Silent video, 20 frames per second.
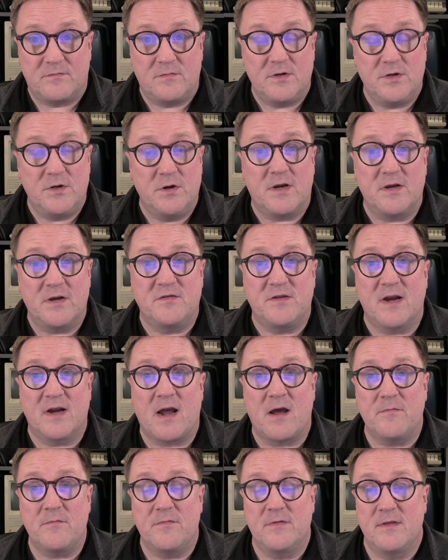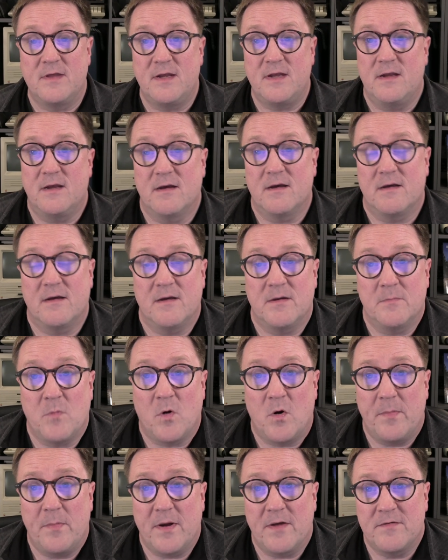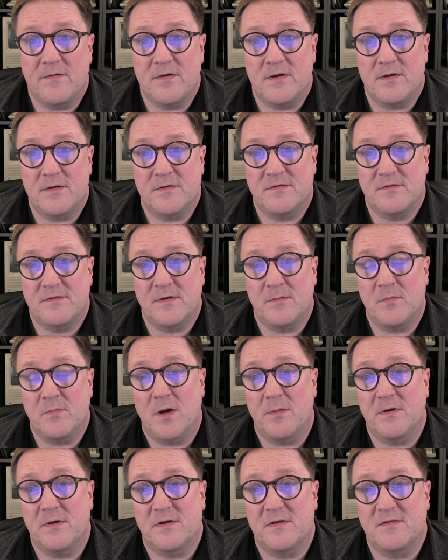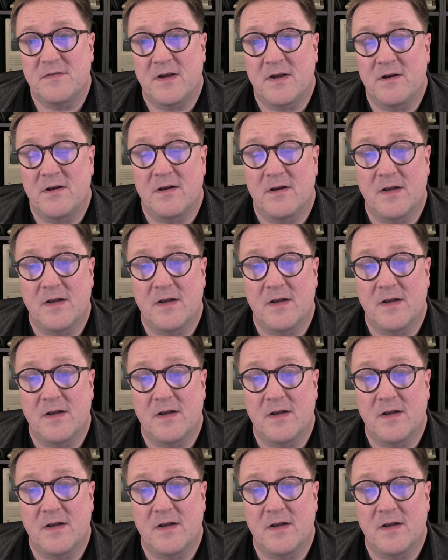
You can check out the more about the Simple Object Designer